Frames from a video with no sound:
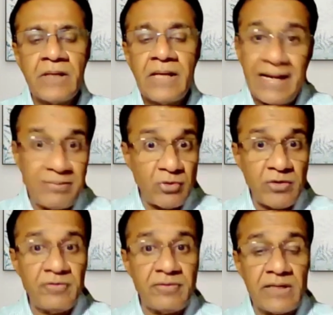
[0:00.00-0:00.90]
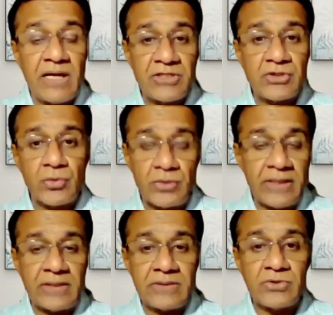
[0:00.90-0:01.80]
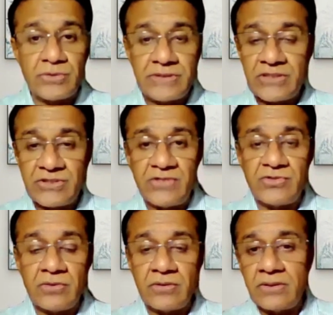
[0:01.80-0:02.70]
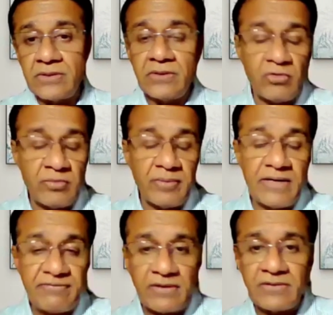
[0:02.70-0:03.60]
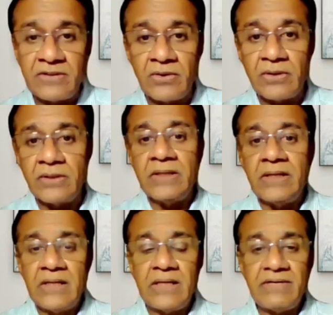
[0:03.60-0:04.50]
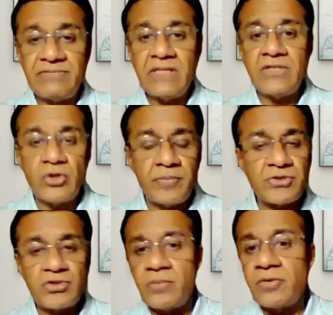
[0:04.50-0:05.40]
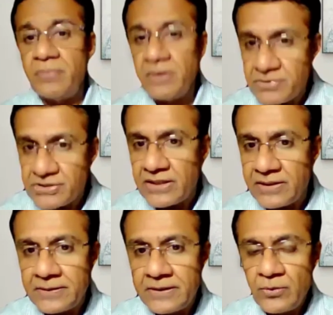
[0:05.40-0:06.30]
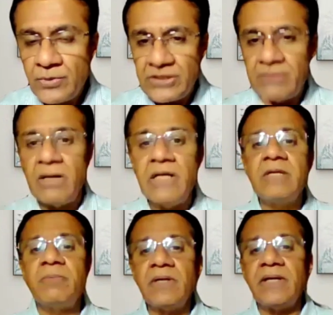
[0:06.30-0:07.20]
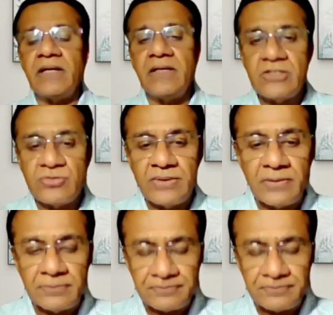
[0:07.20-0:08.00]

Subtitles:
And I'm talking about a large store, like stores like Central and Brand Factory, or a lifestyle shopper stop, or a big bazaar, which had multiple categories within.